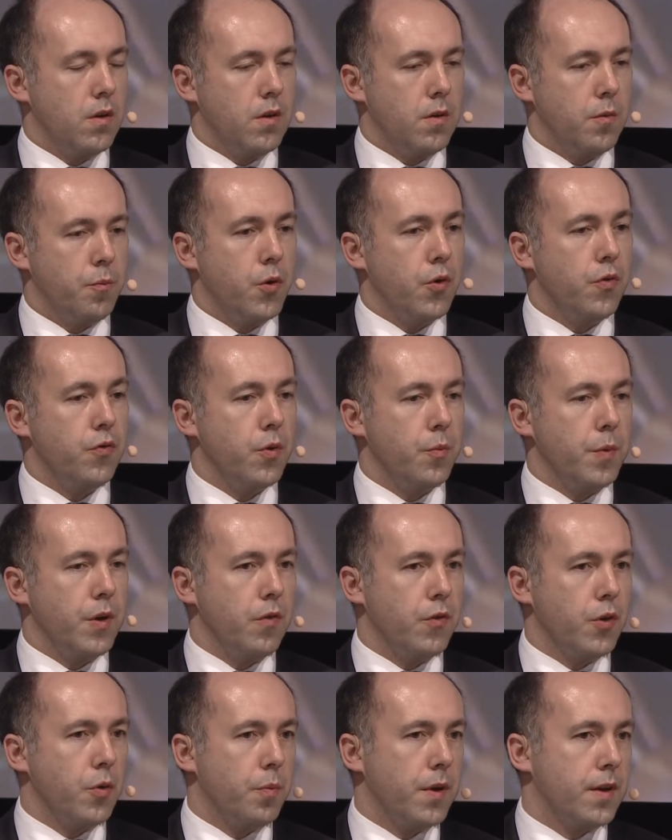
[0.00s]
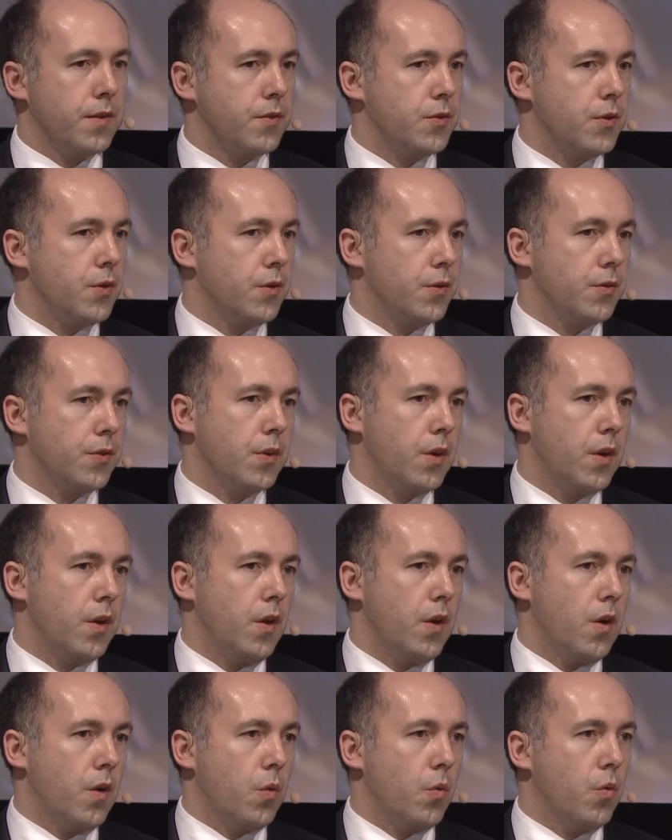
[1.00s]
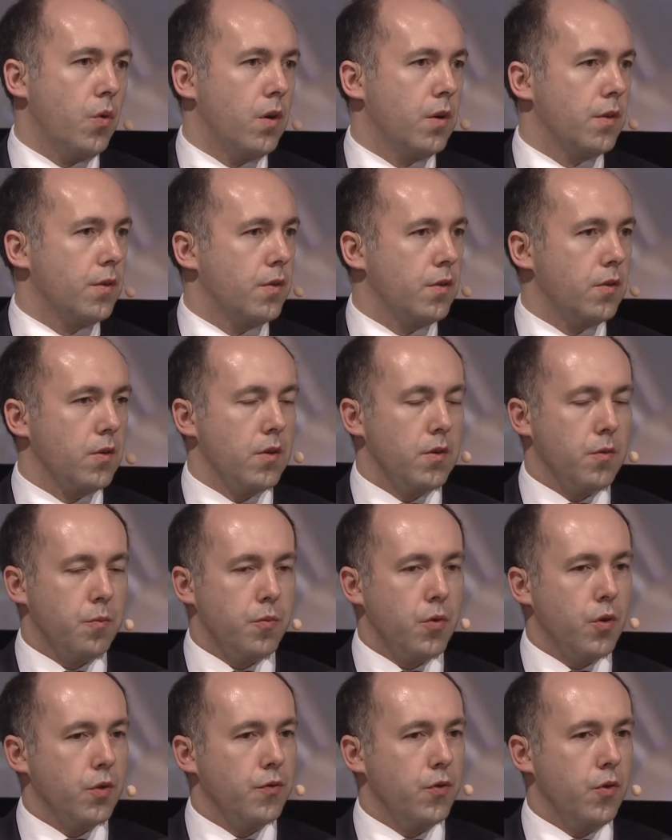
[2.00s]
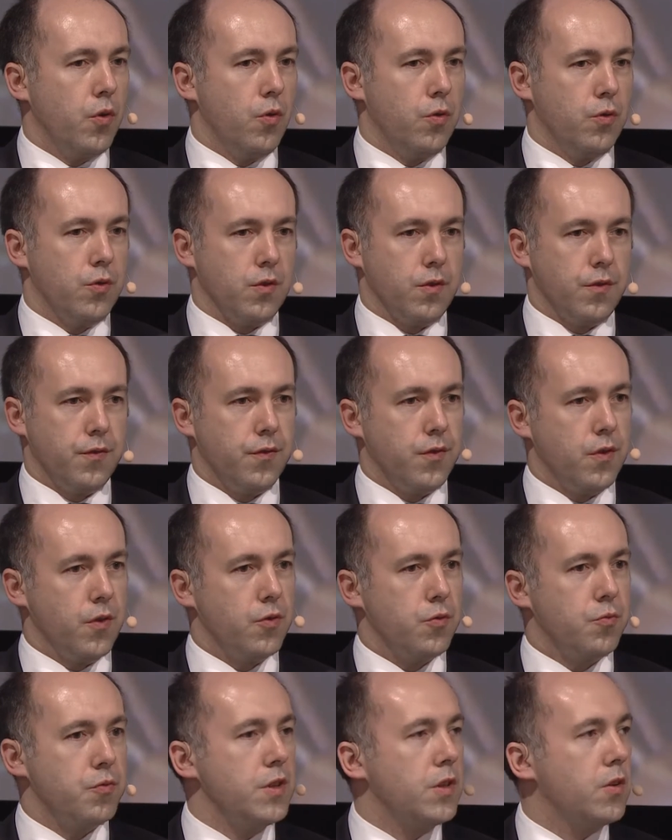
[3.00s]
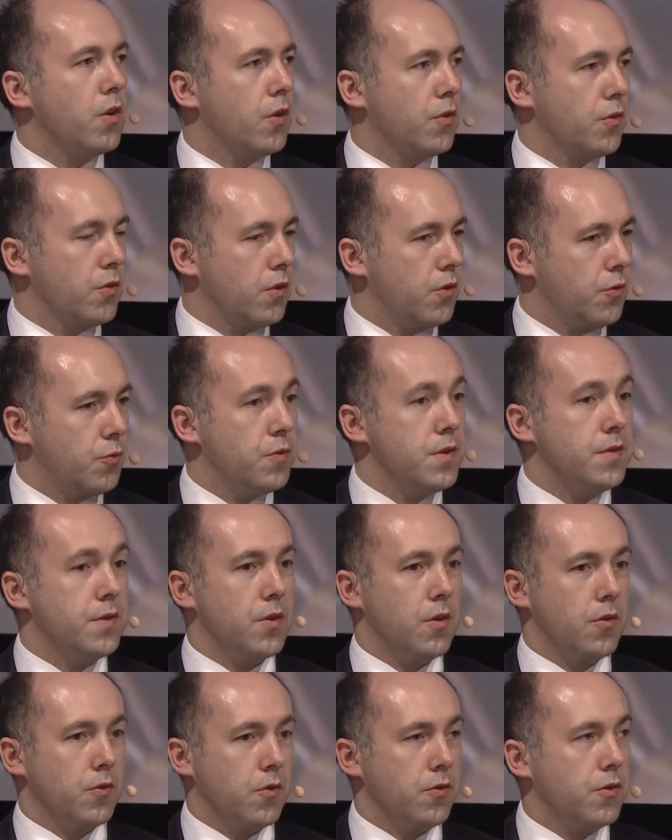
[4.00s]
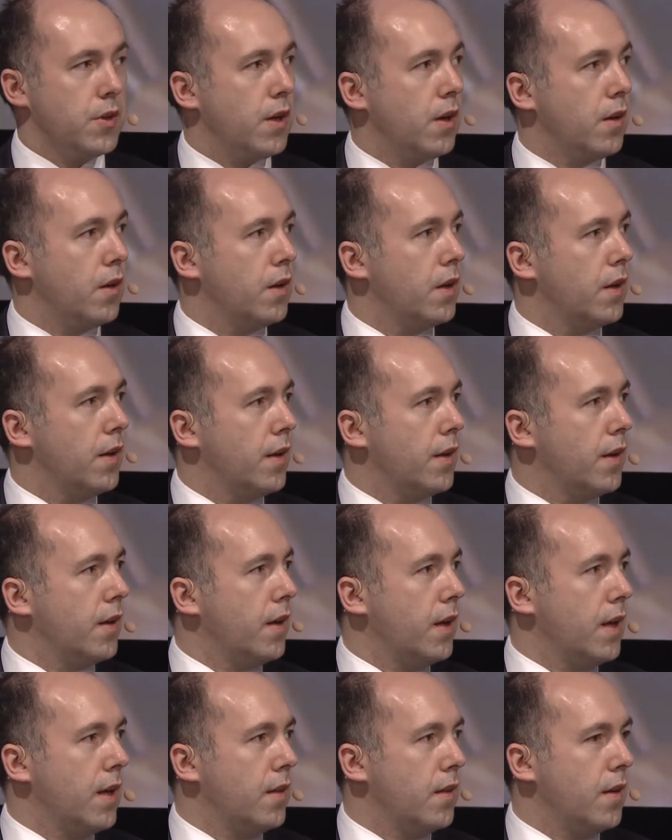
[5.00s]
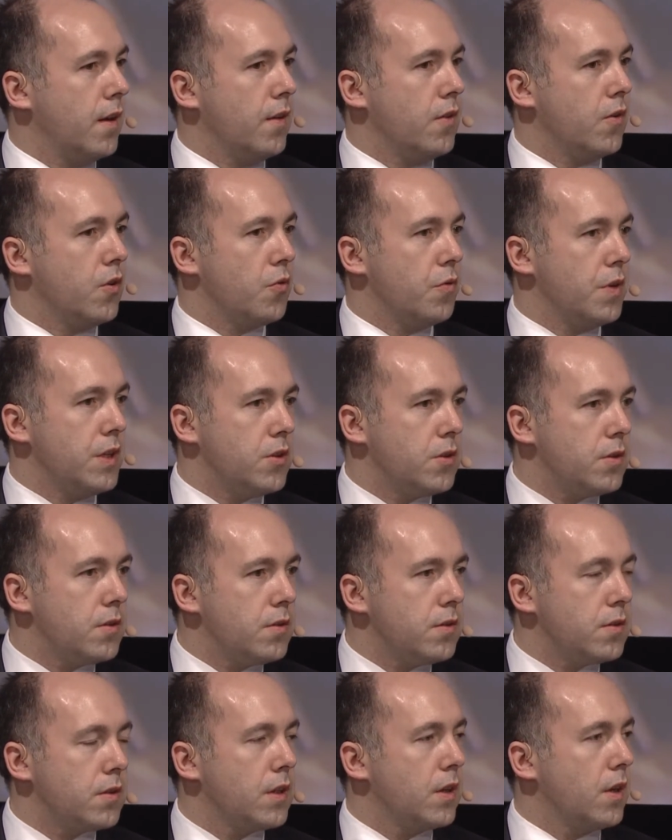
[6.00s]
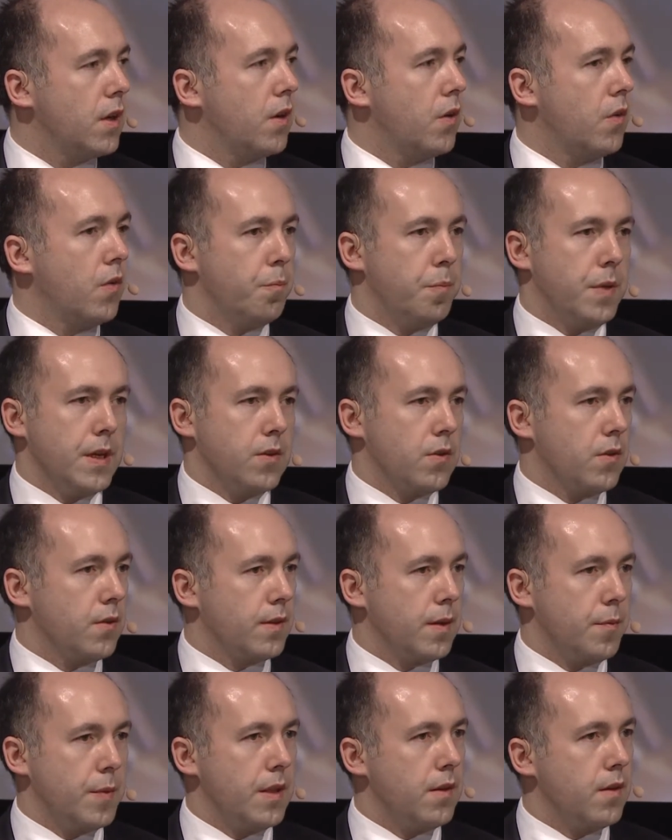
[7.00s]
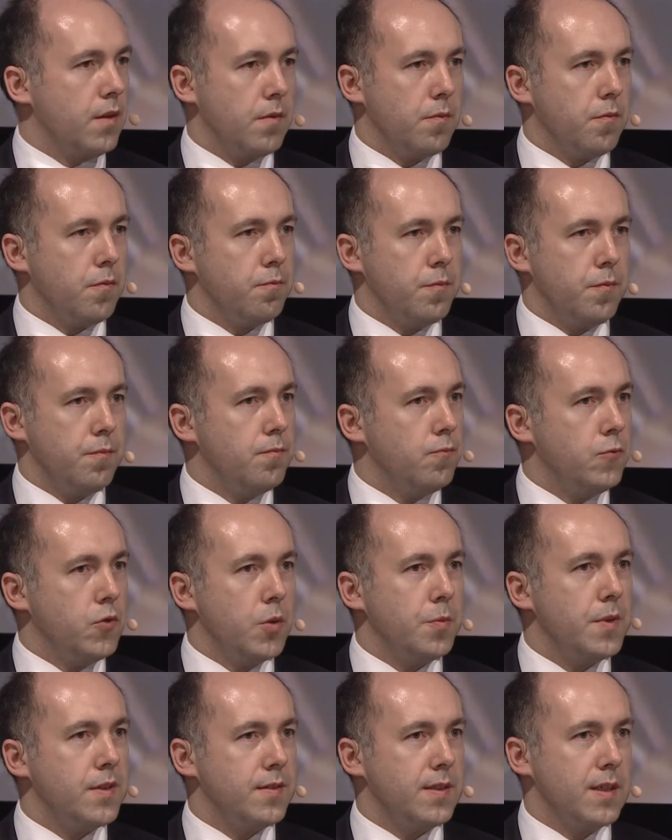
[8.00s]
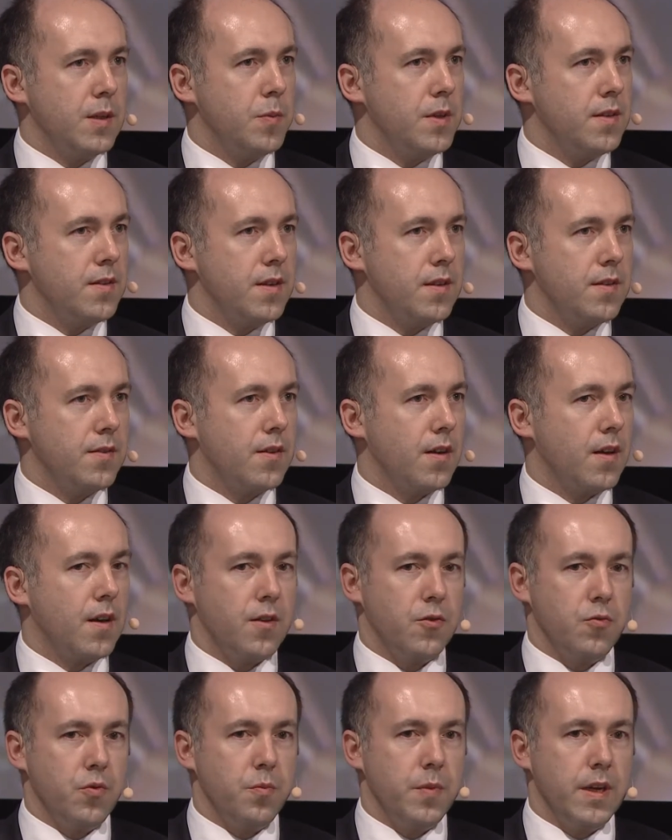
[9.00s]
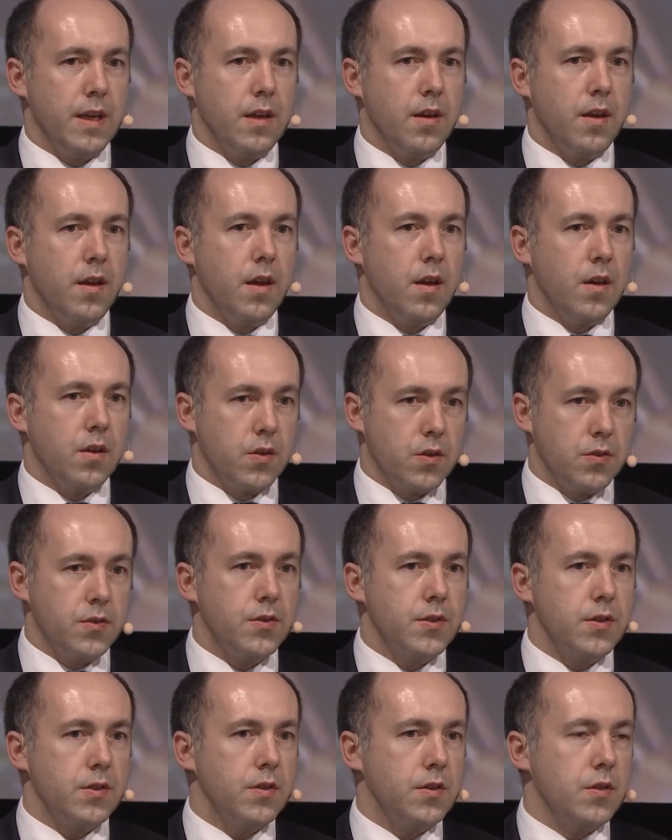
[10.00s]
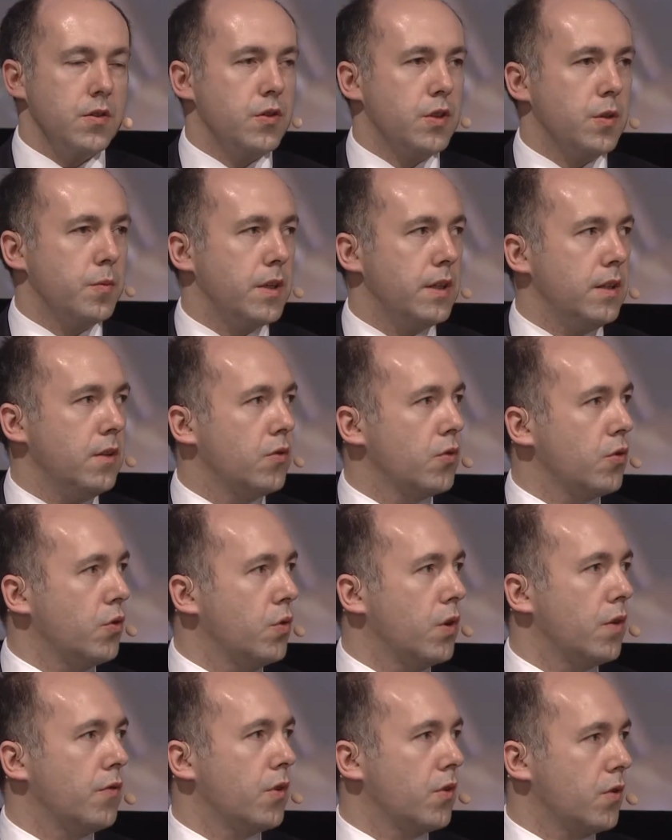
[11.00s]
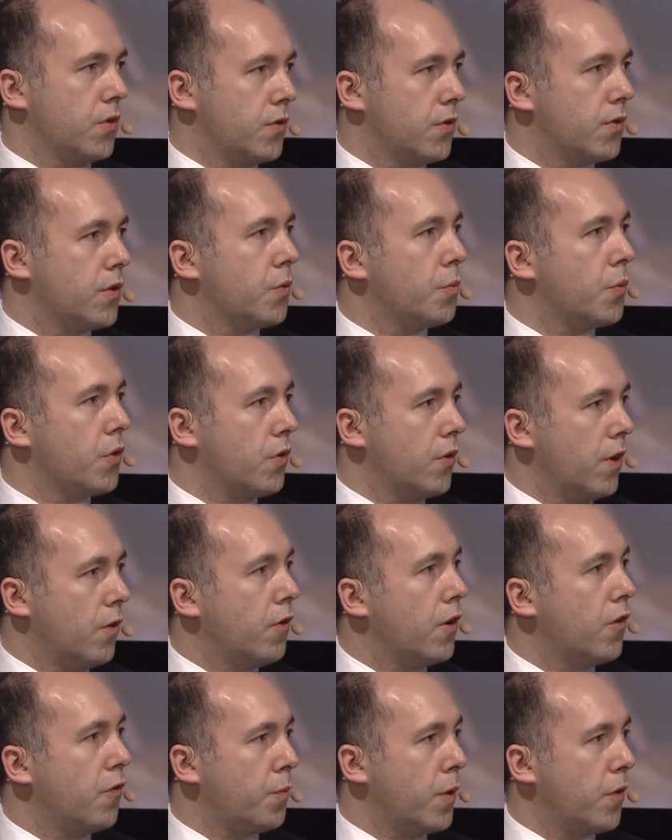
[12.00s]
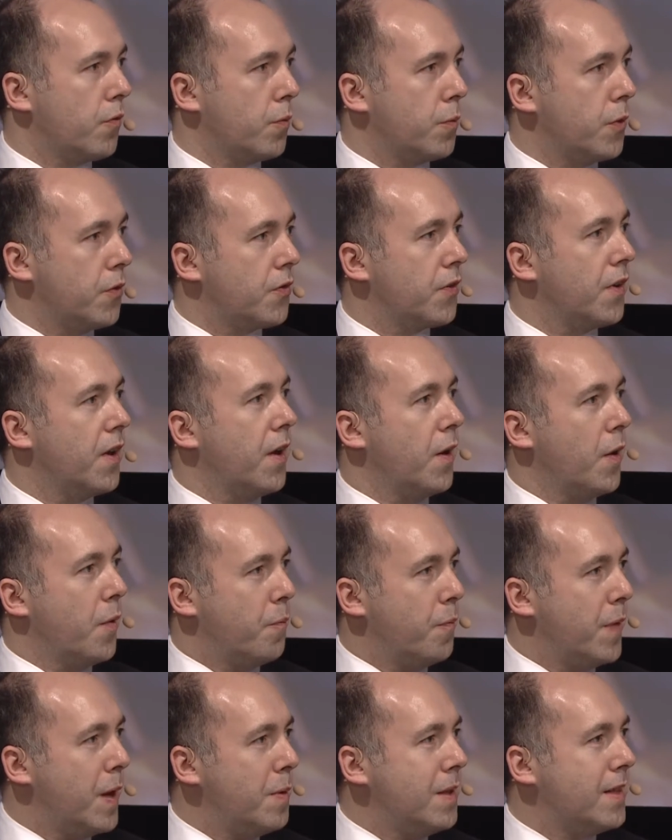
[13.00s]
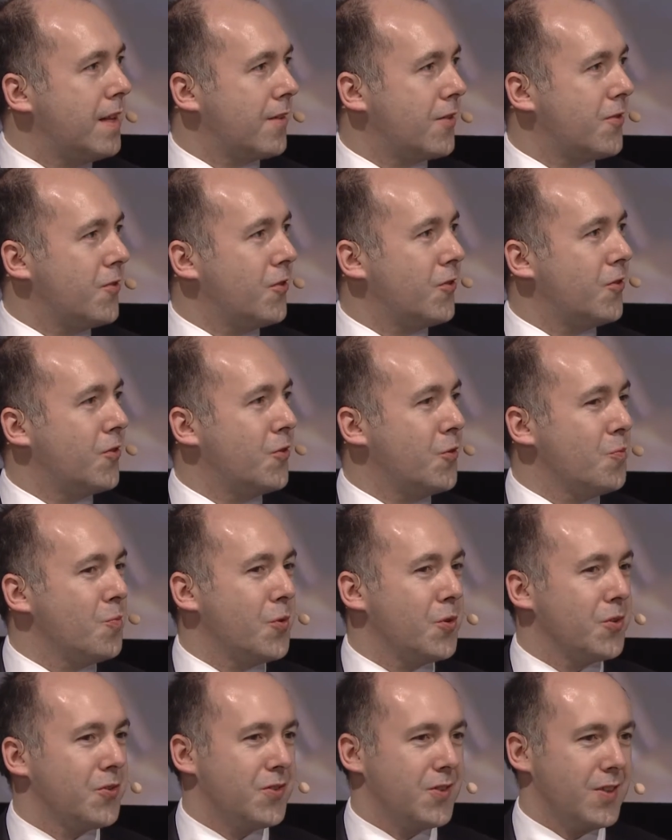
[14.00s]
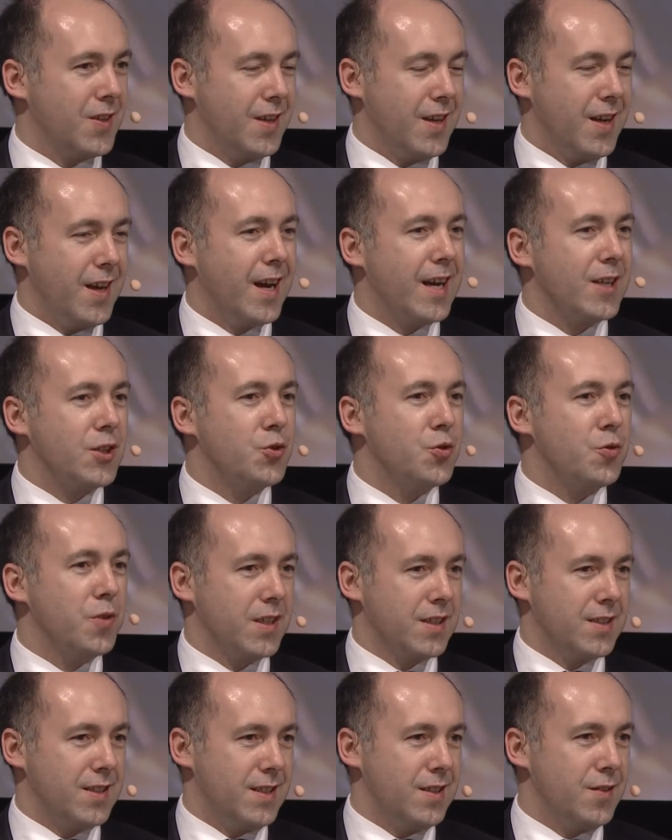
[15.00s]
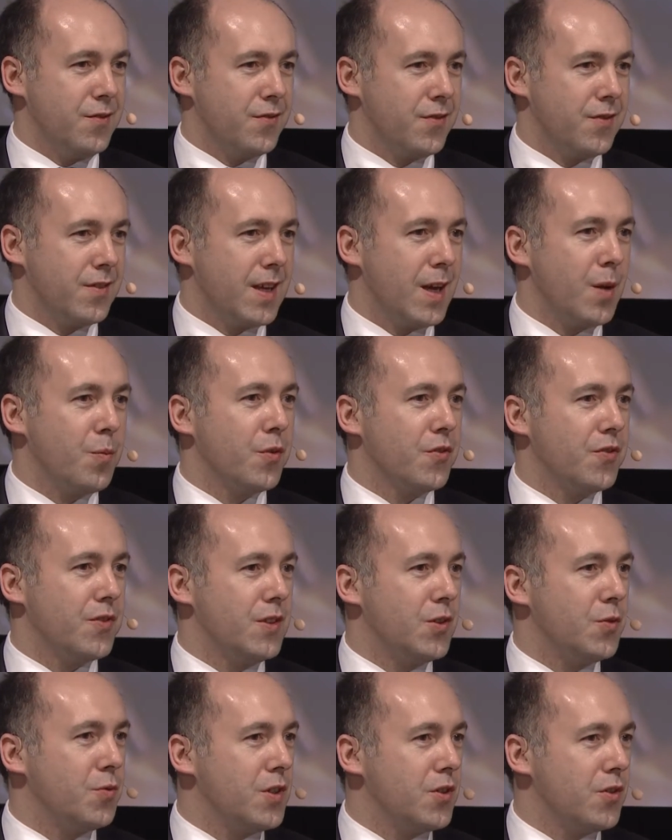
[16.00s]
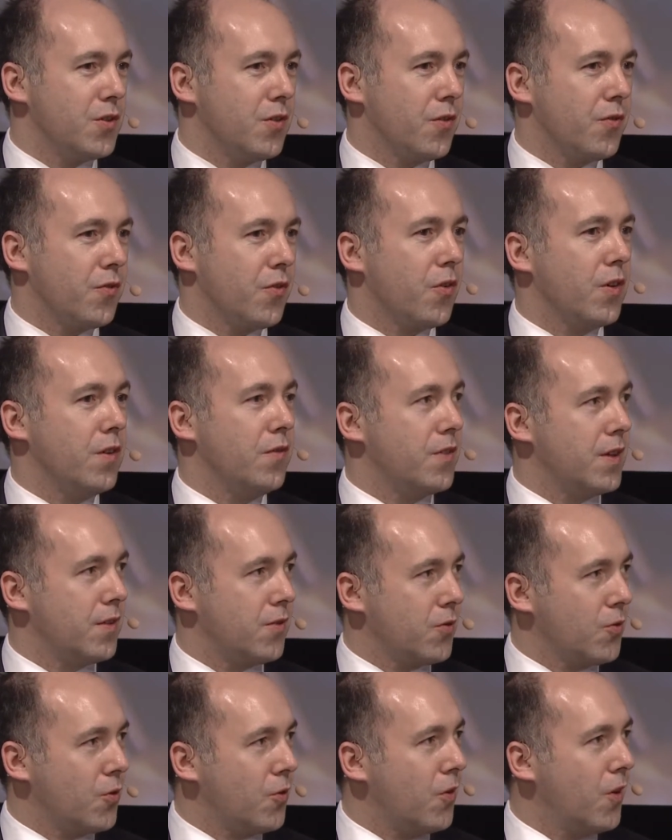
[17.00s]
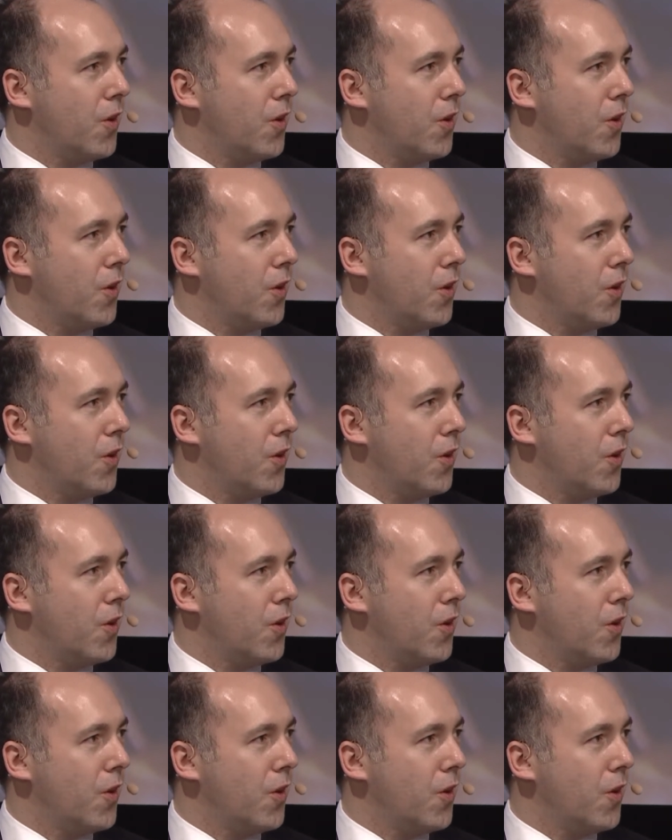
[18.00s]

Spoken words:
performing over the past years was portfolios of three-star hotel in the regions, because domestic business has remained constant in Germany, so you have a constant level of performance. Maybe that's not the most attractive type of situation for investors